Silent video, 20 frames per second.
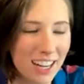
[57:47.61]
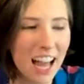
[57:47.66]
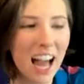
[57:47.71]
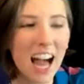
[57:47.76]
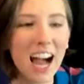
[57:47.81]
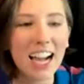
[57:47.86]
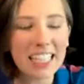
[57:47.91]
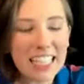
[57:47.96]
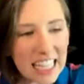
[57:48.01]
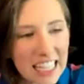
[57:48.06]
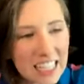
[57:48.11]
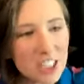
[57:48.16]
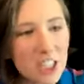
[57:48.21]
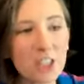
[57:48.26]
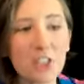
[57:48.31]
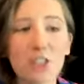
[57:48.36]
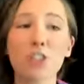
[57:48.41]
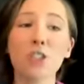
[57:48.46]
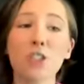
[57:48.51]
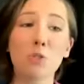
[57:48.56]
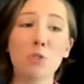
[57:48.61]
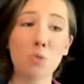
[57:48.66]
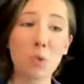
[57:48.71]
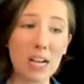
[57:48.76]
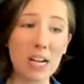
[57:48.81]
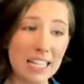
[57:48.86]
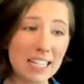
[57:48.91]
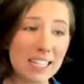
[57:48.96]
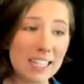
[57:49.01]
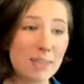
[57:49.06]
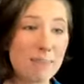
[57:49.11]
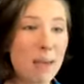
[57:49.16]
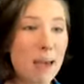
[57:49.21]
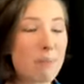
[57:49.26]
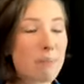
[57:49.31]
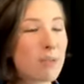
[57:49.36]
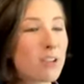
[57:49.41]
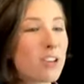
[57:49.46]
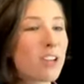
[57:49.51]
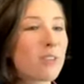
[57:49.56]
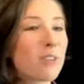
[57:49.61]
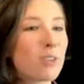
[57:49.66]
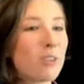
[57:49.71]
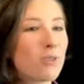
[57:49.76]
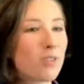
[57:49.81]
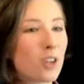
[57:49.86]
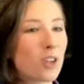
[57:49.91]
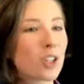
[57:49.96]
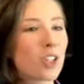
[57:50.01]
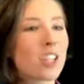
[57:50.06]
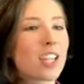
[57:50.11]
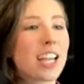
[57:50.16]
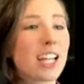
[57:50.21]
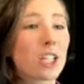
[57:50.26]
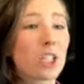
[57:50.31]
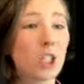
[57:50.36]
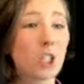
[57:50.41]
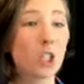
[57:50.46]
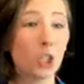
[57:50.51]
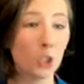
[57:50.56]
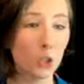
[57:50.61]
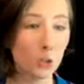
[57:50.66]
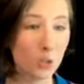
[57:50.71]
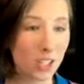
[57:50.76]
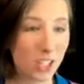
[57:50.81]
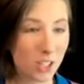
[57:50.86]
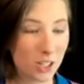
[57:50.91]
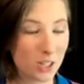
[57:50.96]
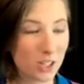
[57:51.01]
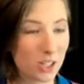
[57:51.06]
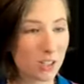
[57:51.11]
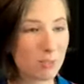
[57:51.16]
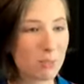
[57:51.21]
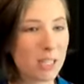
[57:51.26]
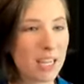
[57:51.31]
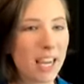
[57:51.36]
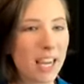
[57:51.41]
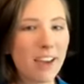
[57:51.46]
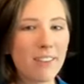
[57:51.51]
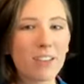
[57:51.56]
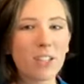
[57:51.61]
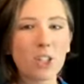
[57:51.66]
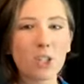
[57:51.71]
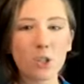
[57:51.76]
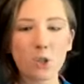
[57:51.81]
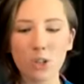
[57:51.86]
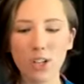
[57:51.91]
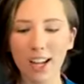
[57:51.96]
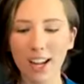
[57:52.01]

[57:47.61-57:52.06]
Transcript: I'd like to just erase the memory of the first like two years of me having short